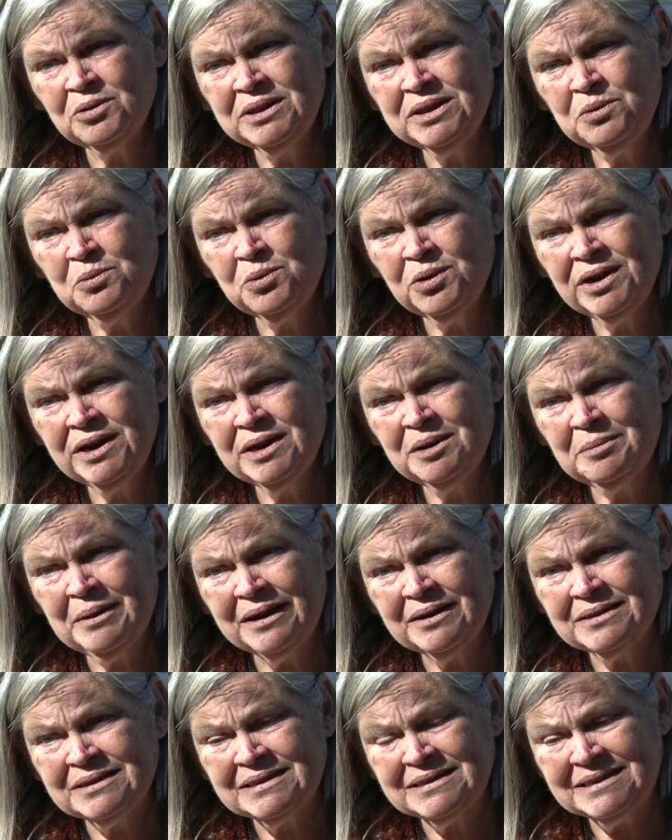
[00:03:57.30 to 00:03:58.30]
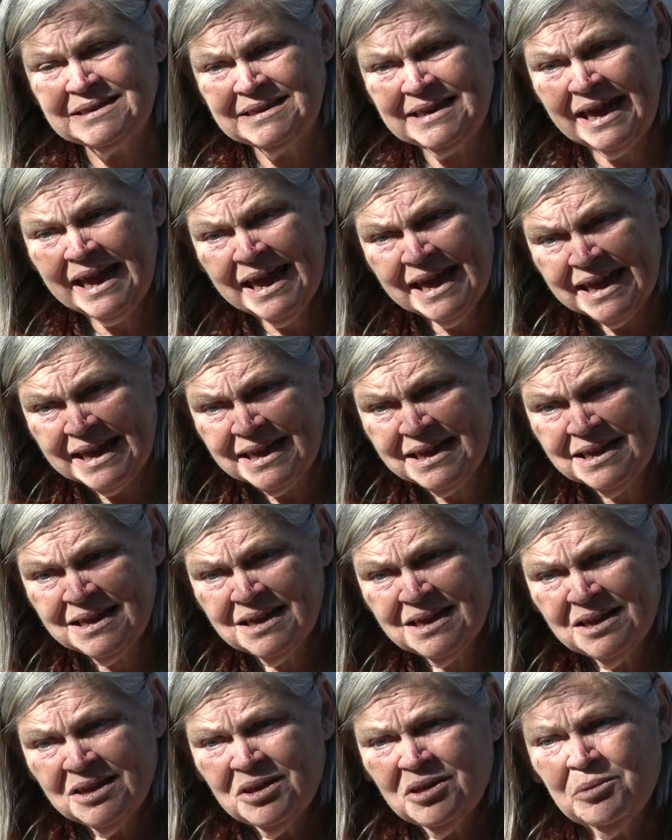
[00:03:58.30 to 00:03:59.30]
only worried about today,
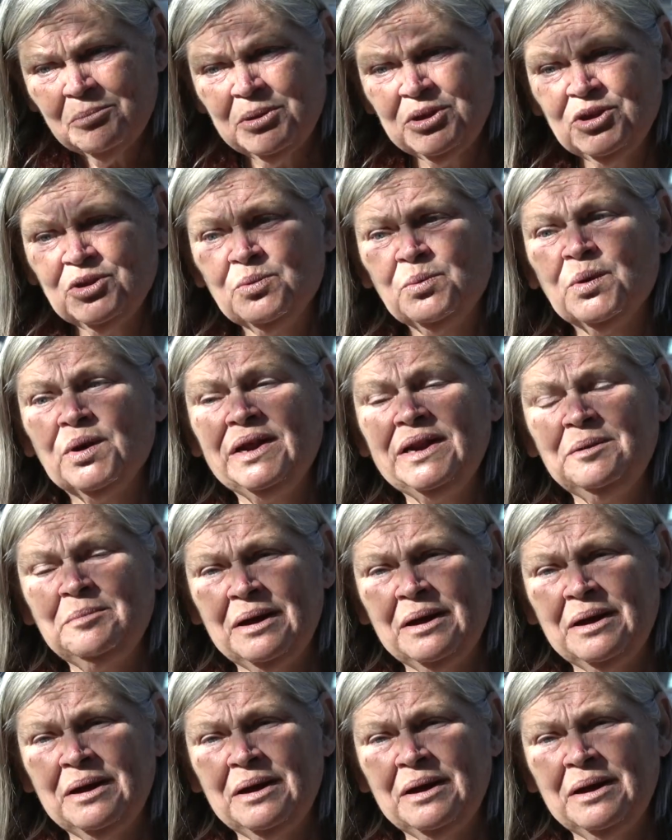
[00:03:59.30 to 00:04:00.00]
but you're worried